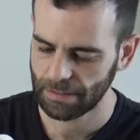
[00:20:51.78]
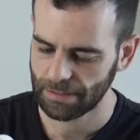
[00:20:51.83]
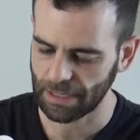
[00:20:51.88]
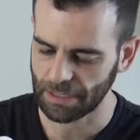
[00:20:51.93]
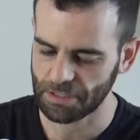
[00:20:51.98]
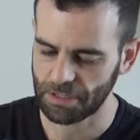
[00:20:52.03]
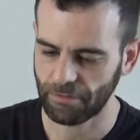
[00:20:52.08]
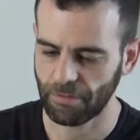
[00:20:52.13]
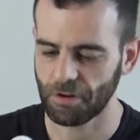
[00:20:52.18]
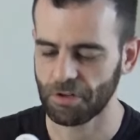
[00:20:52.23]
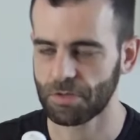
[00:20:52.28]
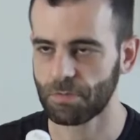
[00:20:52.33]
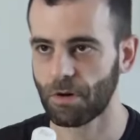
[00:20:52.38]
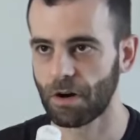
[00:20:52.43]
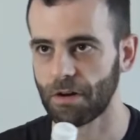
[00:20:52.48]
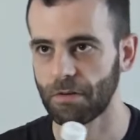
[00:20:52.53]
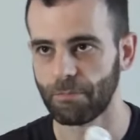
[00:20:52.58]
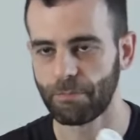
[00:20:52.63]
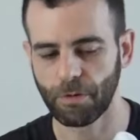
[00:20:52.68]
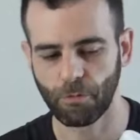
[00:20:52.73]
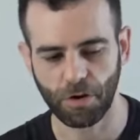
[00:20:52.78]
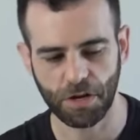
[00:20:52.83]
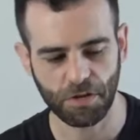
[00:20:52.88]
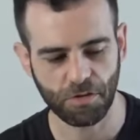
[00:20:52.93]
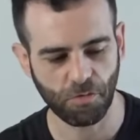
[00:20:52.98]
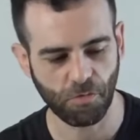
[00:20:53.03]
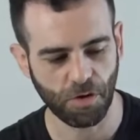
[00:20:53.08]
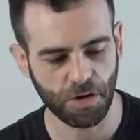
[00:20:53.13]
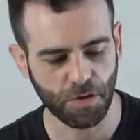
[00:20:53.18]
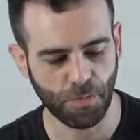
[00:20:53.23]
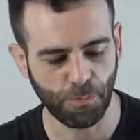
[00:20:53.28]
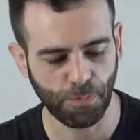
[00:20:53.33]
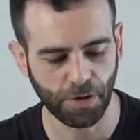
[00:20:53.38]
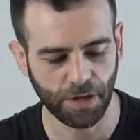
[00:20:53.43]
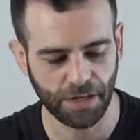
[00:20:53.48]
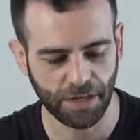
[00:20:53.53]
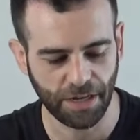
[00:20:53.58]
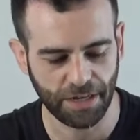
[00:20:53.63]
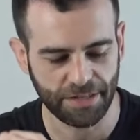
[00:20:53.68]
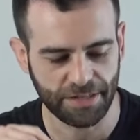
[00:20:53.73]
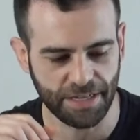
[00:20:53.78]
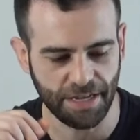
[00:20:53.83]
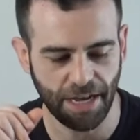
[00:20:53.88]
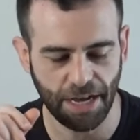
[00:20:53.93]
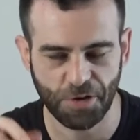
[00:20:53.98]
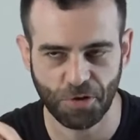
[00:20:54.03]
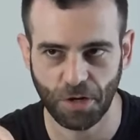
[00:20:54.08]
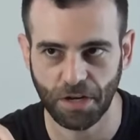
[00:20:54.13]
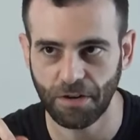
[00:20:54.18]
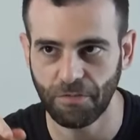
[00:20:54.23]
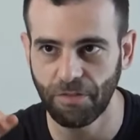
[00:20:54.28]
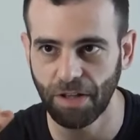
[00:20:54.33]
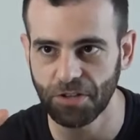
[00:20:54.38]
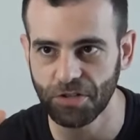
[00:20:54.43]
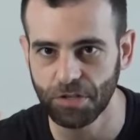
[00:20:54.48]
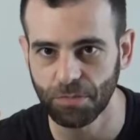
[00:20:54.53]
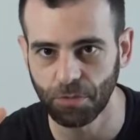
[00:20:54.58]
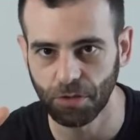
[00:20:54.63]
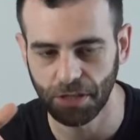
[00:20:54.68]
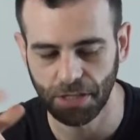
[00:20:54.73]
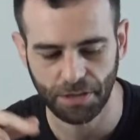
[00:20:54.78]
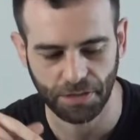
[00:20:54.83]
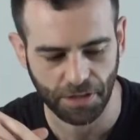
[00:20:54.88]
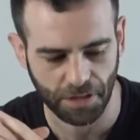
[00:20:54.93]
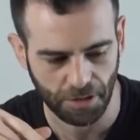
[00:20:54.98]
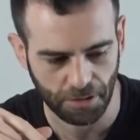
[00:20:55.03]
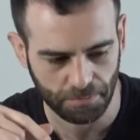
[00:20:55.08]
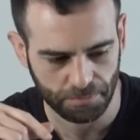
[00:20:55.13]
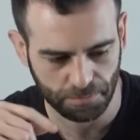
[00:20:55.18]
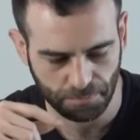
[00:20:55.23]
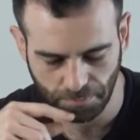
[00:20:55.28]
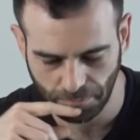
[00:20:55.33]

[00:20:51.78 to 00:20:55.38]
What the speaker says: It's actually very smart. But when you put a dehydrated vegetable in there,